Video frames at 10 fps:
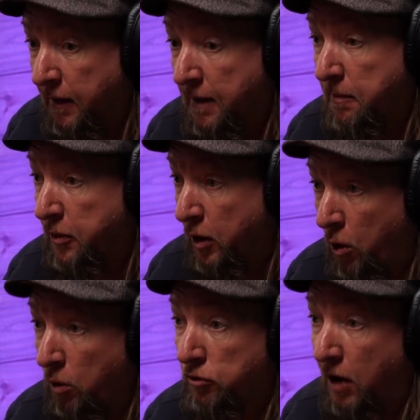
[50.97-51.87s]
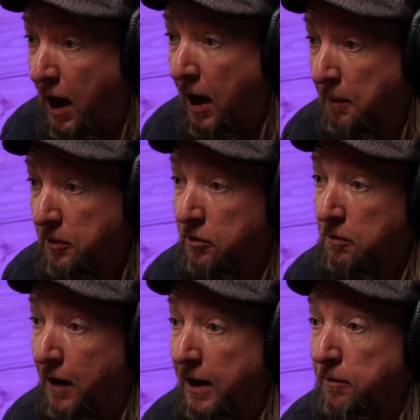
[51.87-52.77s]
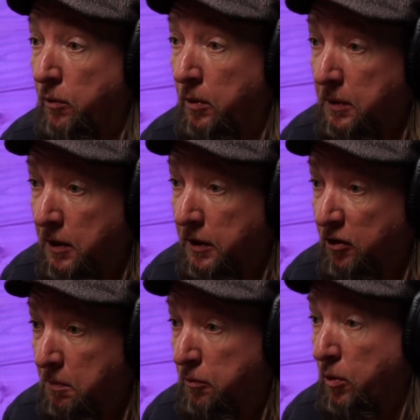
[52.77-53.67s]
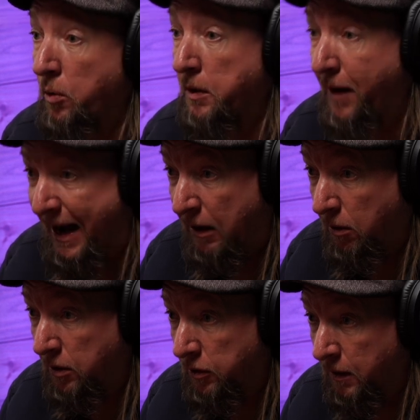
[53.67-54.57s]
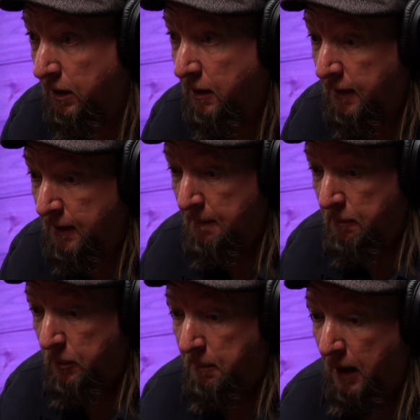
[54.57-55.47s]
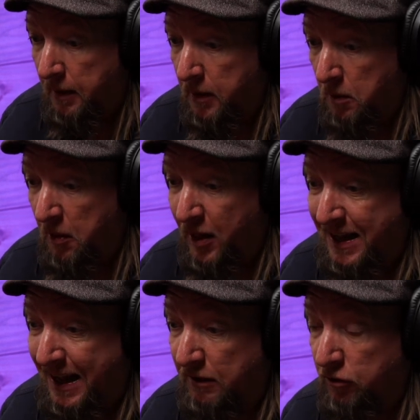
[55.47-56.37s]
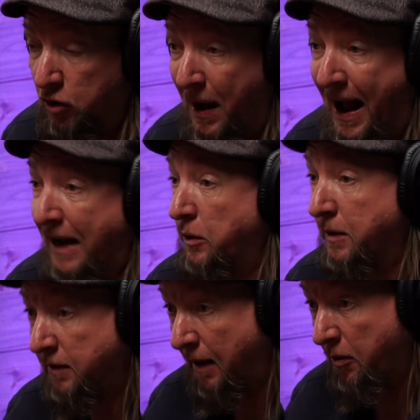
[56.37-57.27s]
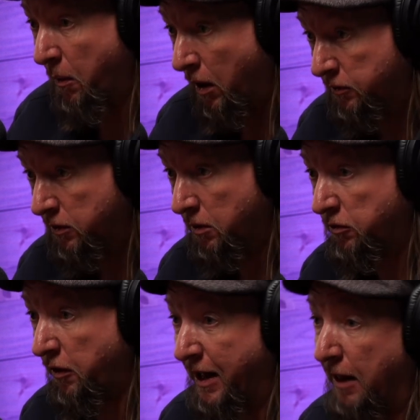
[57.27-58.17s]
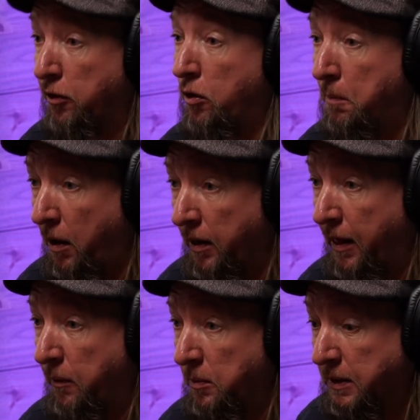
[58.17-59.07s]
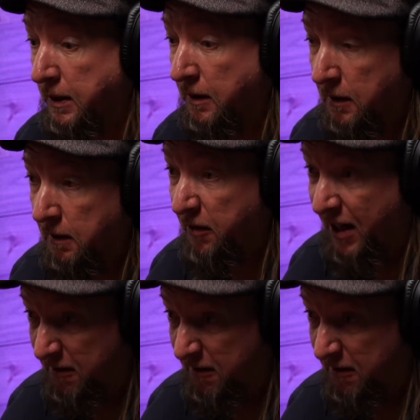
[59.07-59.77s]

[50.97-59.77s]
Their whole job is to find vulnerabilities before a real hacker can do it. Mm-hmm. But they can't just go hack you anytime they want to. So the ethical part of that would be they have